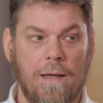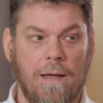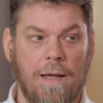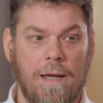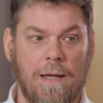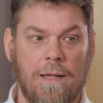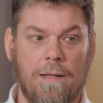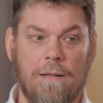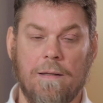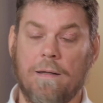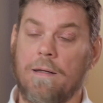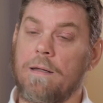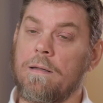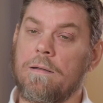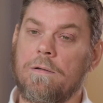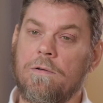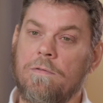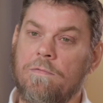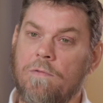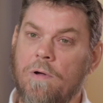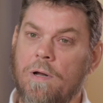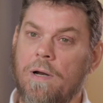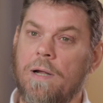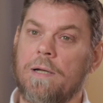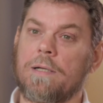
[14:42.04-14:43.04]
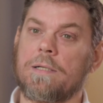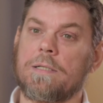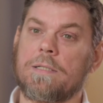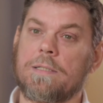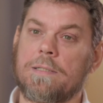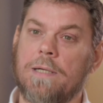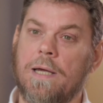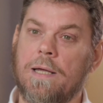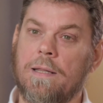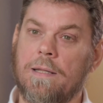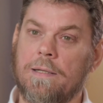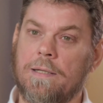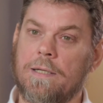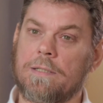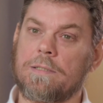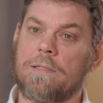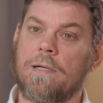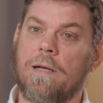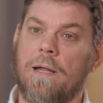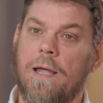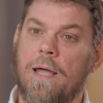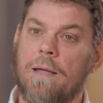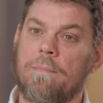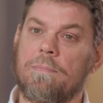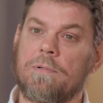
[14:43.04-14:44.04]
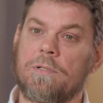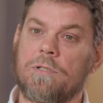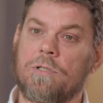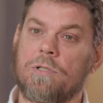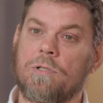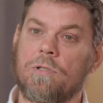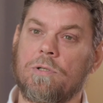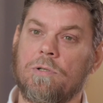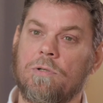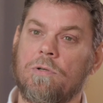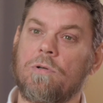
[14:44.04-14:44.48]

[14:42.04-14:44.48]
And you've got to understand that that's going to happen to you.